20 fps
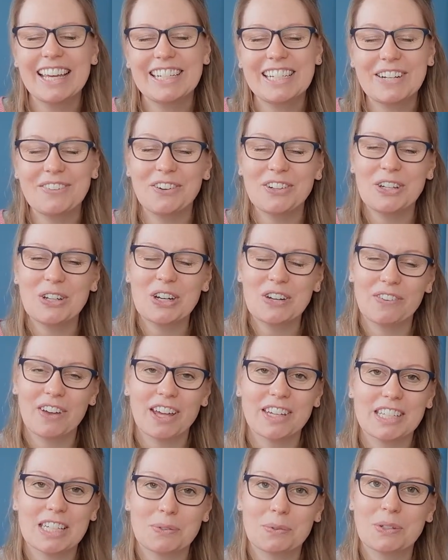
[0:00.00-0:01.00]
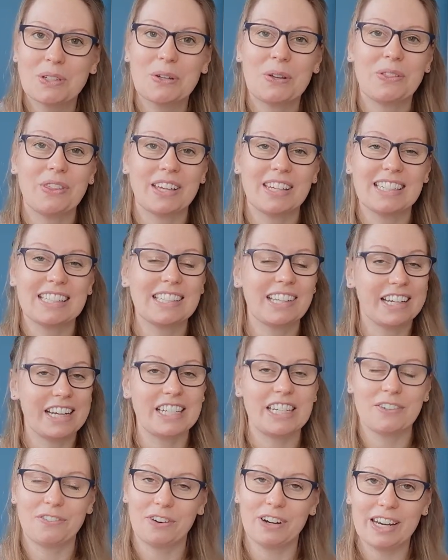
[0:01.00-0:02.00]
different universities will do things
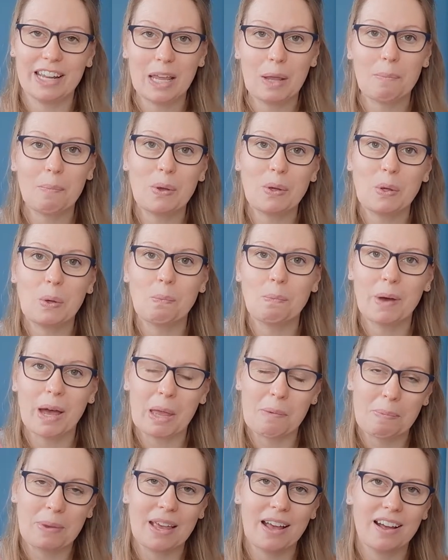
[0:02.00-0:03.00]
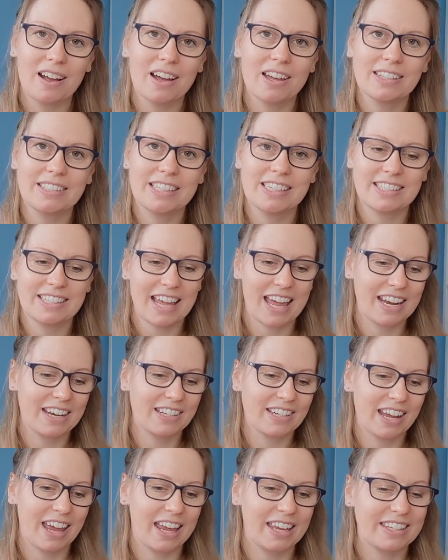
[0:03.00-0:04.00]
slightly differently, but you might be asked to
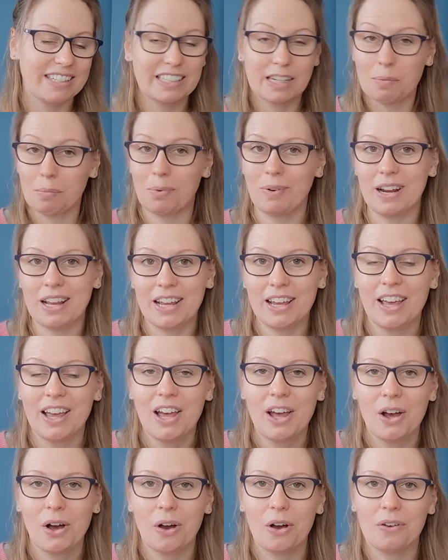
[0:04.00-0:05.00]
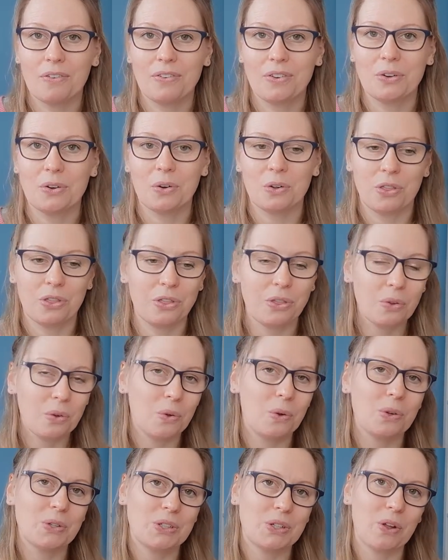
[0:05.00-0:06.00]
send a summary of your
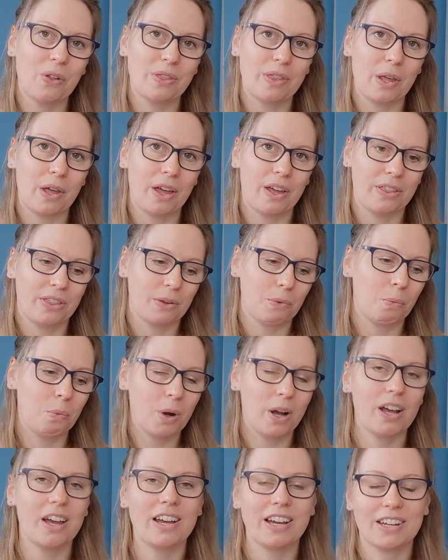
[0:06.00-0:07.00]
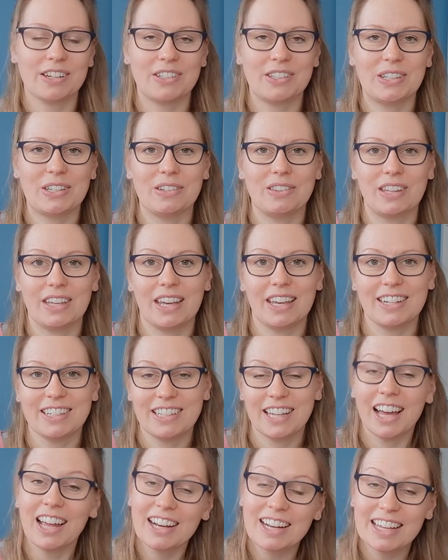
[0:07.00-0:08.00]
thoughts on the work to the
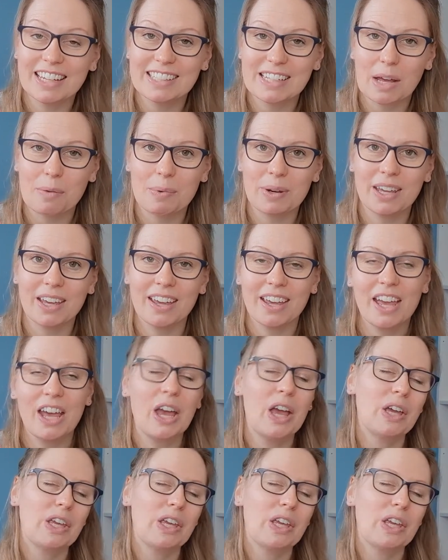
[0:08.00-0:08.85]
internal examiner.